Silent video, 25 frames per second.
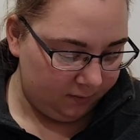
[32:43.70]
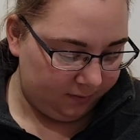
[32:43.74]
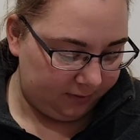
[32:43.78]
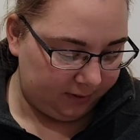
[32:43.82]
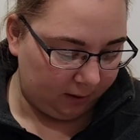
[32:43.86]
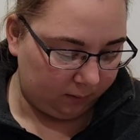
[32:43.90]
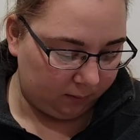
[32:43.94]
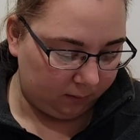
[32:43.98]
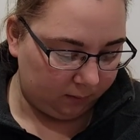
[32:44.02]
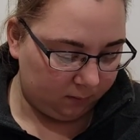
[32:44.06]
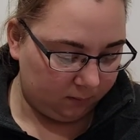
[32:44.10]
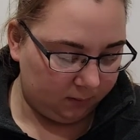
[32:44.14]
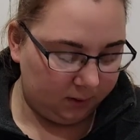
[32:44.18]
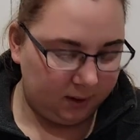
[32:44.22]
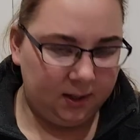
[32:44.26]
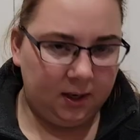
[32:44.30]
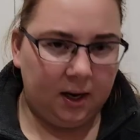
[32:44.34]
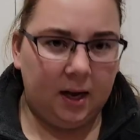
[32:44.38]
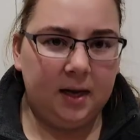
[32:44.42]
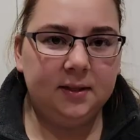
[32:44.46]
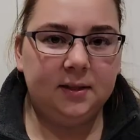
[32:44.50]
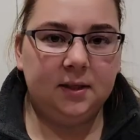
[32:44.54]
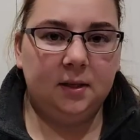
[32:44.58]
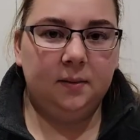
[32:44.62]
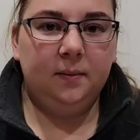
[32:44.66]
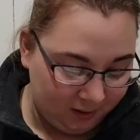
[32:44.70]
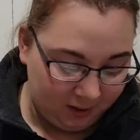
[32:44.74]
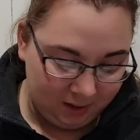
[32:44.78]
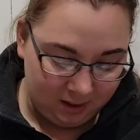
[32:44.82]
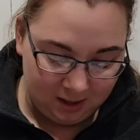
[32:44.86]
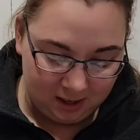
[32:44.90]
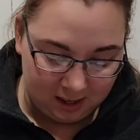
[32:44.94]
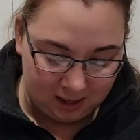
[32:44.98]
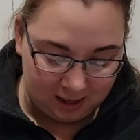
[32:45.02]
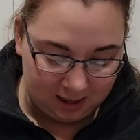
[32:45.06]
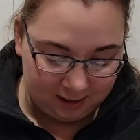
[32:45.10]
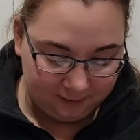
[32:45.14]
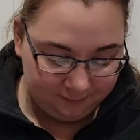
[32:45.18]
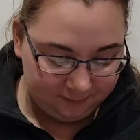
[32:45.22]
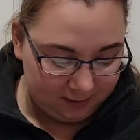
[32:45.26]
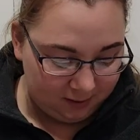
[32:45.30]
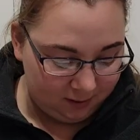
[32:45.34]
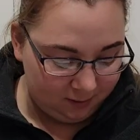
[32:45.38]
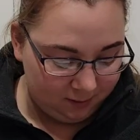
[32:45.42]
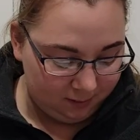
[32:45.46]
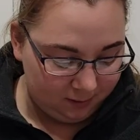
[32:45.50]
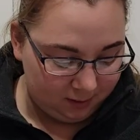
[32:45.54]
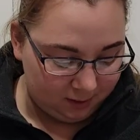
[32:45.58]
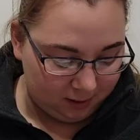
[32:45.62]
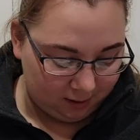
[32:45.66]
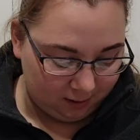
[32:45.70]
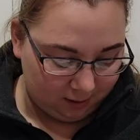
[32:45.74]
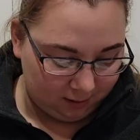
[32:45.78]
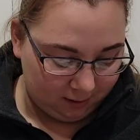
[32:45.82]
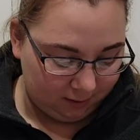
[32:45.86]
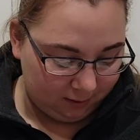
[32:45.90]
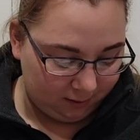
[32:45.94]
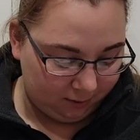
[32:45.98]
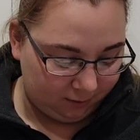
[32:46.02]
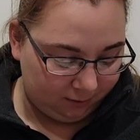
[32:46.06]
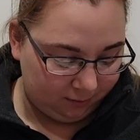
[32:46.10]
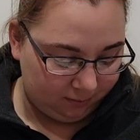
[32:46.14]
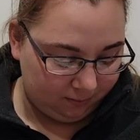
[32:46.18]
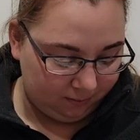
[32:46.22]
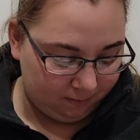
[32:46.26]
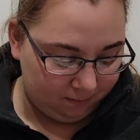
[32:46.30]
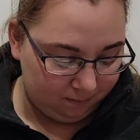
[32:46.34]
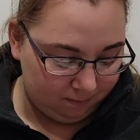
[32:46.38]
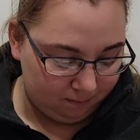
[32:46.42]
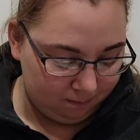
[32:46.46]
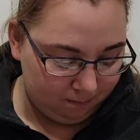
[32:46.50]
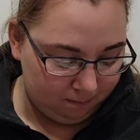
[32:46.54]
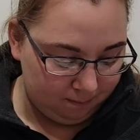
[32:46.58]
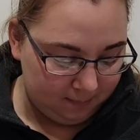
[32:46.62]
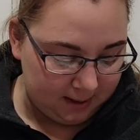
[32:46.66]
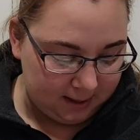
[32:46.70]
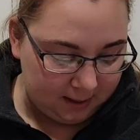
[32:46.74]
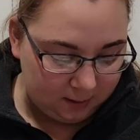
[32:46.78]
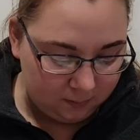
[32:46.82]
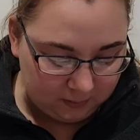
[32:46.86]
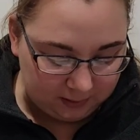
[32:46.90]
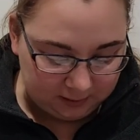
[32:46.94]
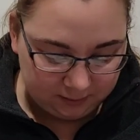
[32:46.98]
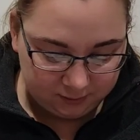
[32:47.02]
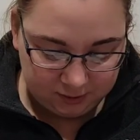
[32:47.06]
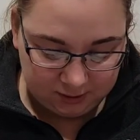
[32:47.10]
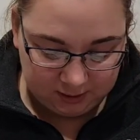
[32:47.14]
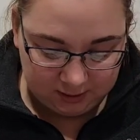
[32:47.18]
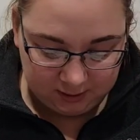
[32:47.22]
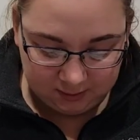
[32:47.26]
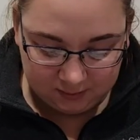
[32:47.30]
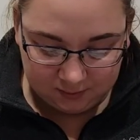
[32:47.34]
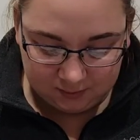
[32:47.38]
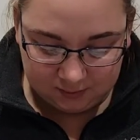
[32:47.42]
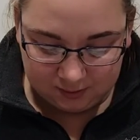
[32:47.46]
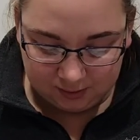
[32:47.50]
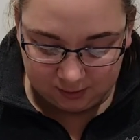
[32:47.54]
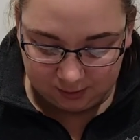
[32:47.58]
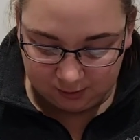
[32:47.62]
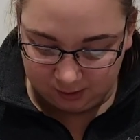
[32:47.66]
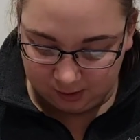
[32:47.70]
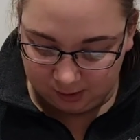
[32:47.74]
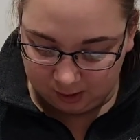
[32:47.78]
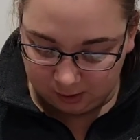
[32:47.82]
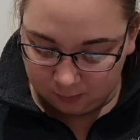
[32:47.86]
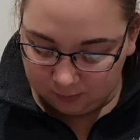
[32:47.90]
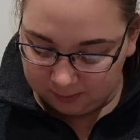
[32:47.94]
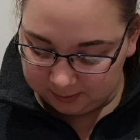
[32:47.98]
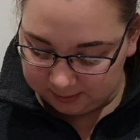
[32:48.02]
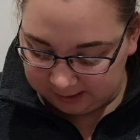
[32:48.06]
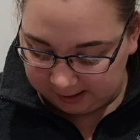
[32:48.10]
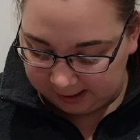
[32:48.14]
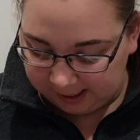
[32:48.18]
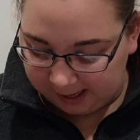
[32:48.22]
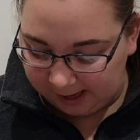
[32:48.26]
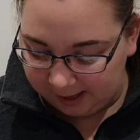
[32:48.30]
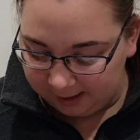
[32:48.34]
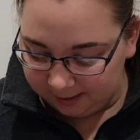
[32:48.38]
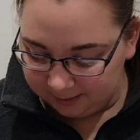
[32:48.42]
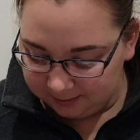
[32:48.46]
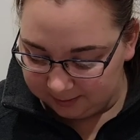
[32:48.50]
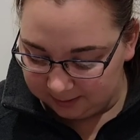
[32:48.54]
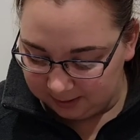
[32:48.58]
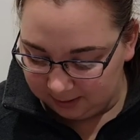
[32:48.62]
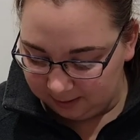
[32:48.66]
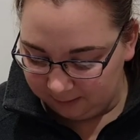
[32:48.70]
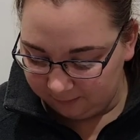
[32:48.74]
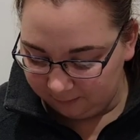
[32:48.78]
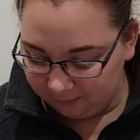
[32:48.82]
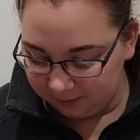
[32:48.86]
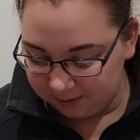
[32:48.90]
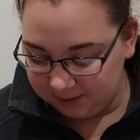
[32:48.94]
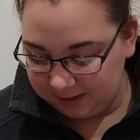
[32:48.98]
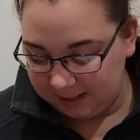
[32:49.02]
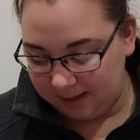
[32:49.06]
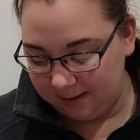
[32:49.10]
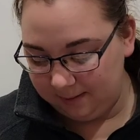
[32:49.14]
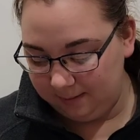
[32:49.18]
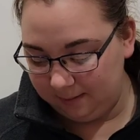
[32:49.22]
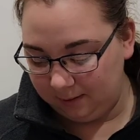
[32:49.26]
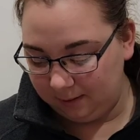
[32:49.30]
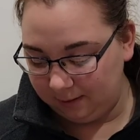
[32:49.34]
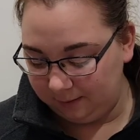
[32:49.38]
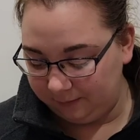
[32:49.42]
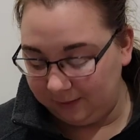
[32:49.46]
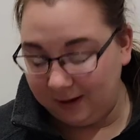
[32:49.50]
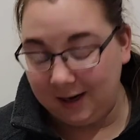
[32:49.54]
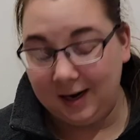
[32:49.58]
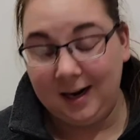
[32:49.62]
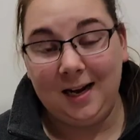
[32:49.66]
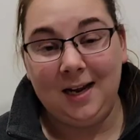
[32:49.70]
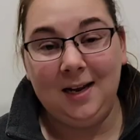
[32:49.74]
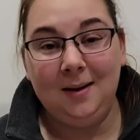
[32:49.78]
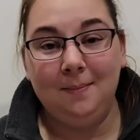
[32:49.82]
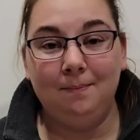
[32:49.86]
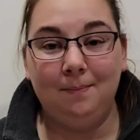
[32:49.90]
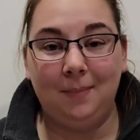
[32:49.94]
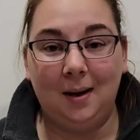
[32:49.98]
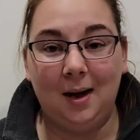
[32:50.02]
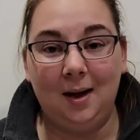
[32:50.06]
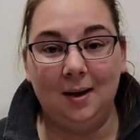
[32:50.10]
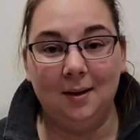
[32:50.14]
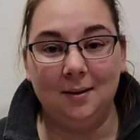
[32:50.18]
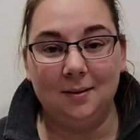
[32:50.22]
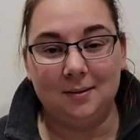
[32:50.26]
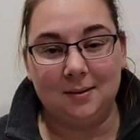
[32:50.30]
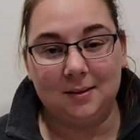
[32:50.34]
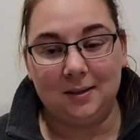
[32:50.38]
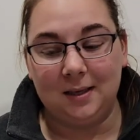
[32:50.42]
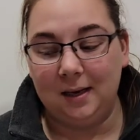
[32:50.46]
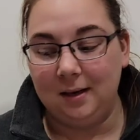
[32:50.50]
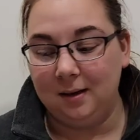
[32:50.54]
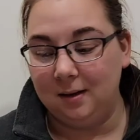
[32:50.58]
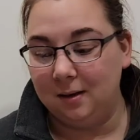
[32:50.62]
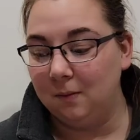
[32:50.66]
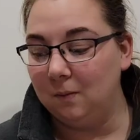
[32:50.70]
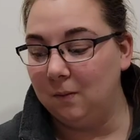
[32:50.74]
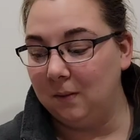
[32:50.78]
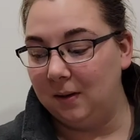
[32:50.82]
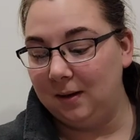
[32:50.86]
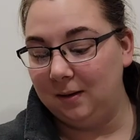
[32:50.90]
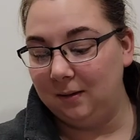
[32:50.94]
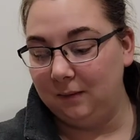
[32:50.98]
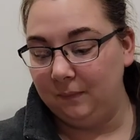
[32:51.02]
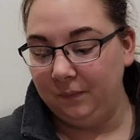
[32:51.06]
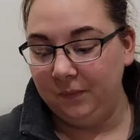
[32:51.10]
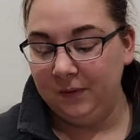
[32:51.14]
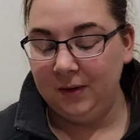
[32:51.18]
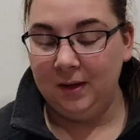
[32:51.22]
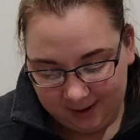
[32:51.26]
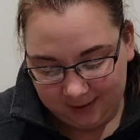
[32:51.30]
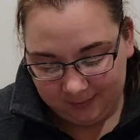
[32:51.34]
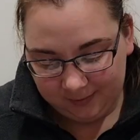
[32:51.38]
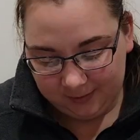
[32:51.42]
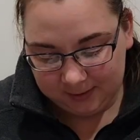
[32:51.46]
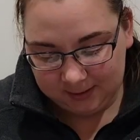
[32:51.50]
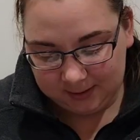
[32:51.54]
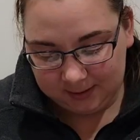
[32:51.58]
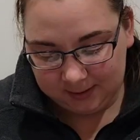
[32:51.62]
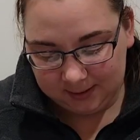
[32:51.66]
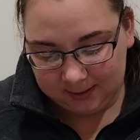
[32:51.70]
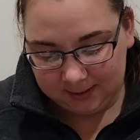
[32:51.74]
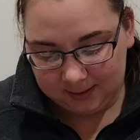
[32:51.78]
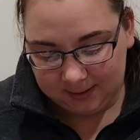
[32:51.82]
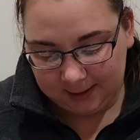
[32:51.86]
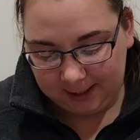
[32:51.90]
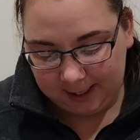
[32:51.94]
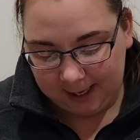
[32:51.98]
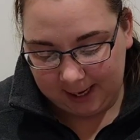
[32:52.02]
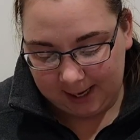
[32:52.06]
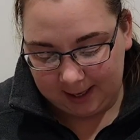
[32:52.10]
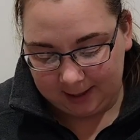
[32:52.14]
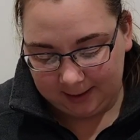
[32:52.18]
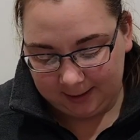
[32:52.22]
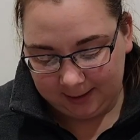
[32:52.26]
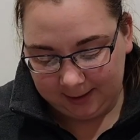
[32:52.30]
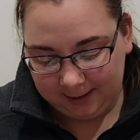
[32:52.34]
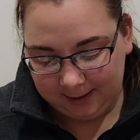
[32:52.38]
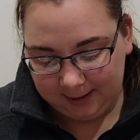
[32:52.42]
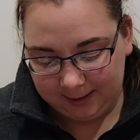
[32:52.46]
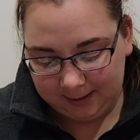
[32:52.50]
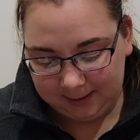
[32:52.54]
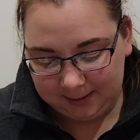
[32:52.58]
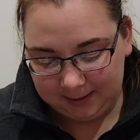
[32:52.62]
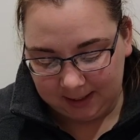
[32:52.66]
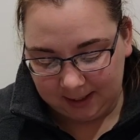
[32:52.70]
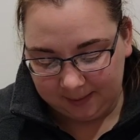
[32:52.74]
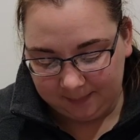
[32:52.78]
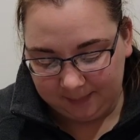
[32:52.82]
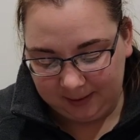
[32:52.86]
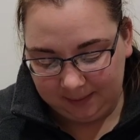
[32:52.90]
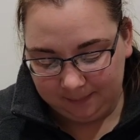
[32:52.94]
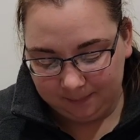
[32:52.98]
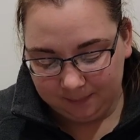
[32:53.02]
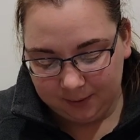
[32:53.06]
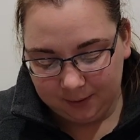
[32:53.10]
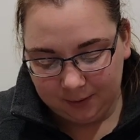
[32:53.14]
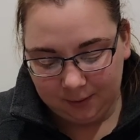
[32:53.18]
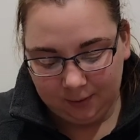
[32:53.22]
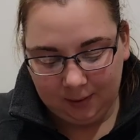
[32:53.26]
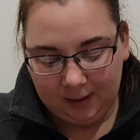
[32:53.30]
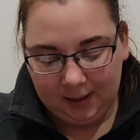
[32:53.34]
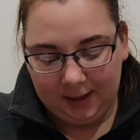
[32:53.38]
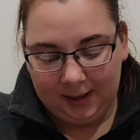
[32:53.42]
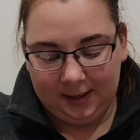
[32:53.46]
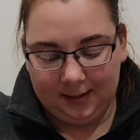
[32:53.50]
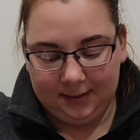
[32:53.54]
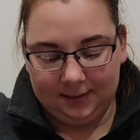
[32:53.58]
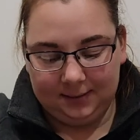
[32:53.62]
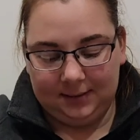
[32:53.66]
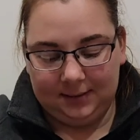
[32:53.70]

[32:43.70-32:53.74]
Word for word: that were really awesome. I found Madewell jeans new tags for 10 or for 8 bucks at Goodwill. This is the Cali Demi boot in a